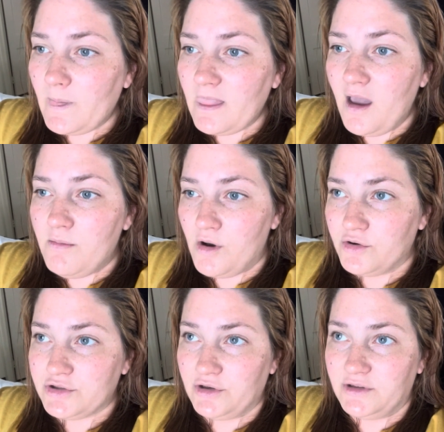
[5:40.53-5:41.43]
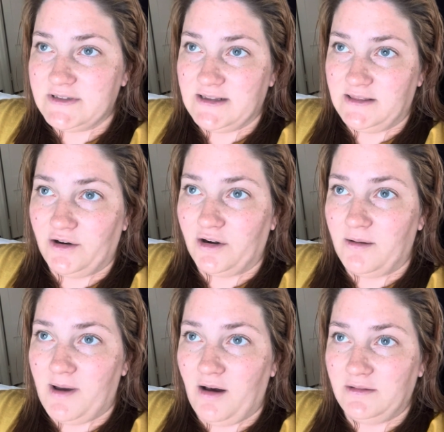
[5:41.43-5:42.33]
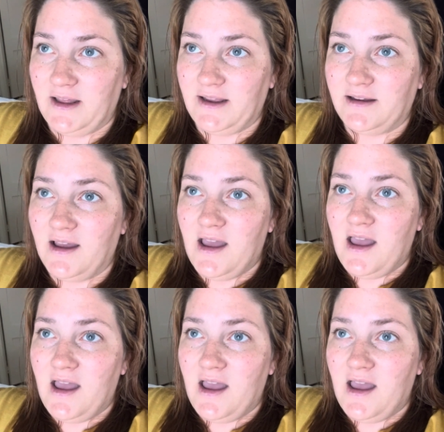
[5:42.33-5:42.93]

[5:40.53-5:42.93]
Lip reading: emotional to learn about like